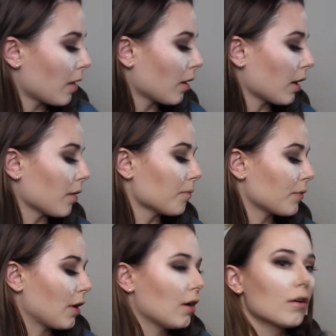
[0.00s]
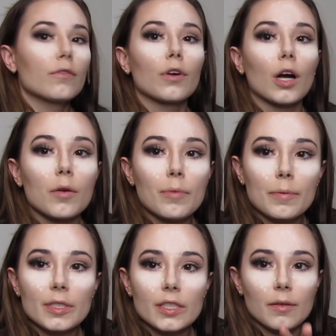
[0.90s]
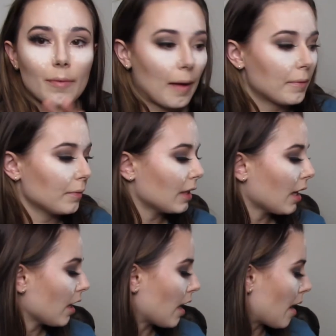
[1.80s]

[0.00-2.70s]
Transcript: Okay. For our purposes, I'm happy with that.